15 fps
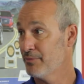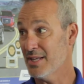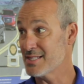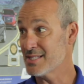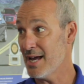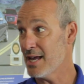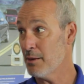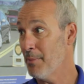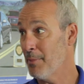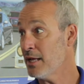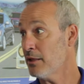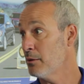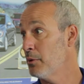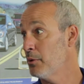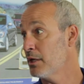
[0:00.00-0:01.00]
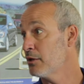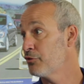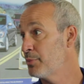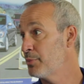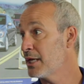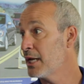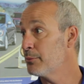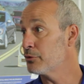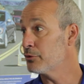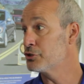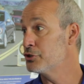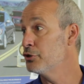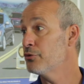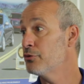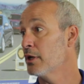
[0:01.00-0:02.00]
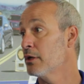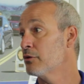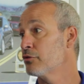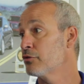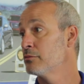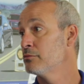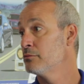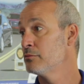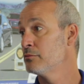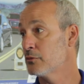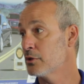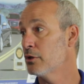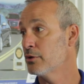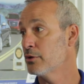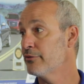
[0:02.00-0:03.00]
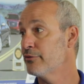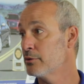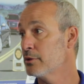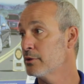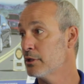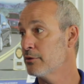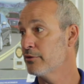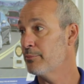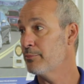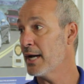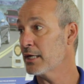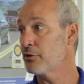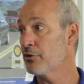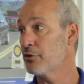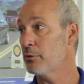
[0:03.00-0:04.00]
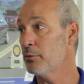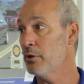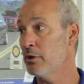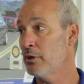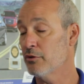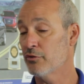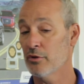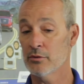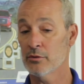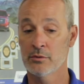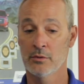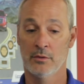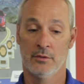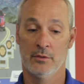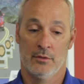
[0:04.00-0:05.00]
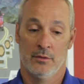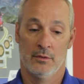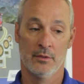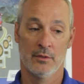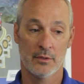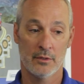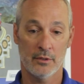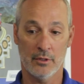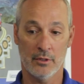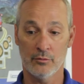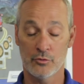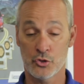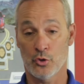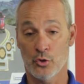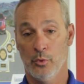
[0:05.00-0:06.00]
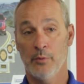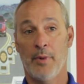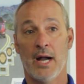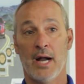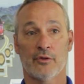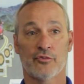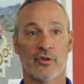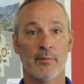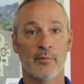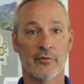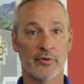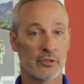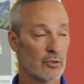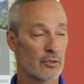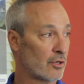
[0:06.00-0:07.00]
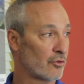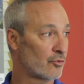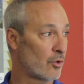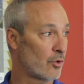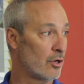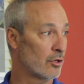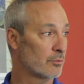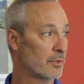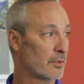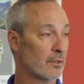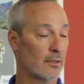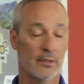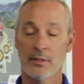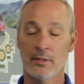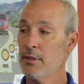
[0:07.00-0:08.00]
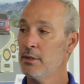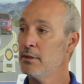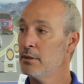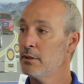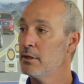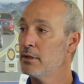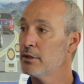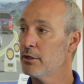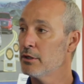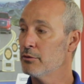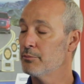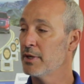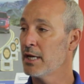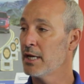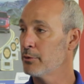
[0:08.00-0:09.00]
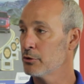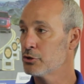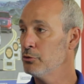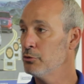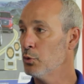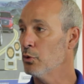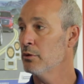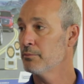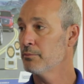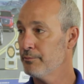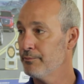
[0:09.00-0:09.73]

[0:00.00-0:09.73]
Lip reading: it's not in making the money, it's being able to do things, give it back to the community. So, sure, we'll pocket some of it, don't get us wrong, but, being able to do more.